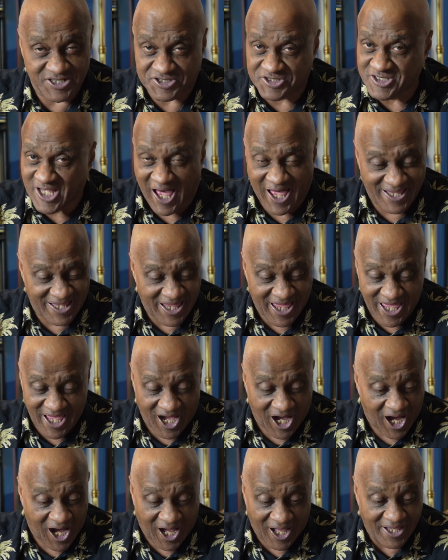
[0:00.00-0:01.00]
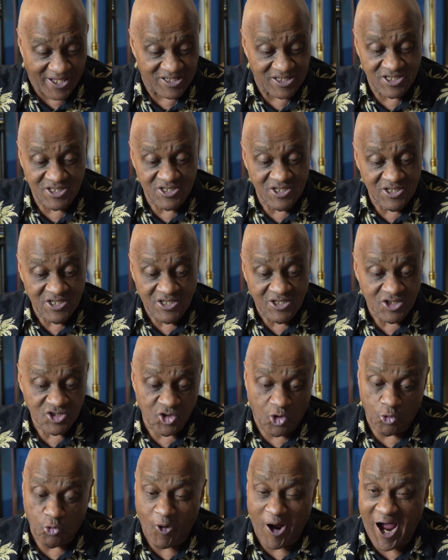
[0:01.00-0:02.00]
it's not AI.
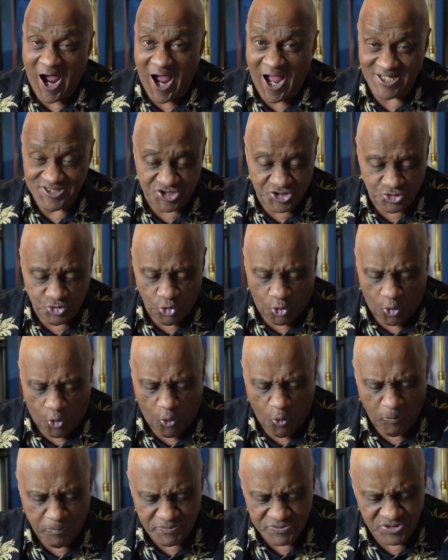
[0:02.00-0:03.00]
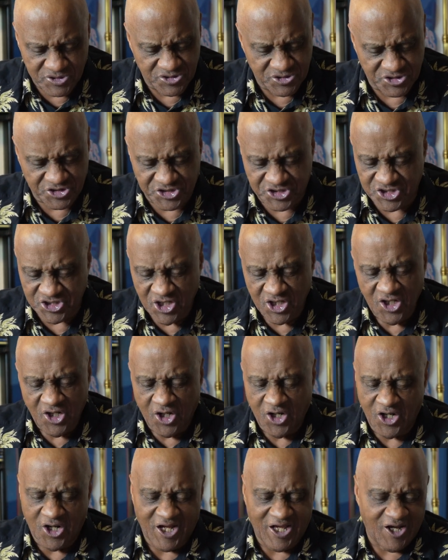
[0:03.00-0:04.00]
Garage door openers,
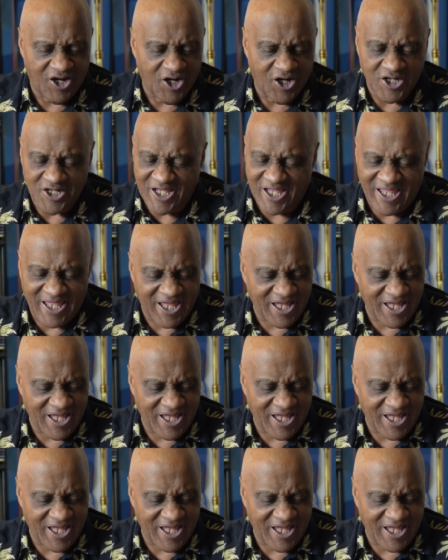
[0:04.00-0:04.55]
data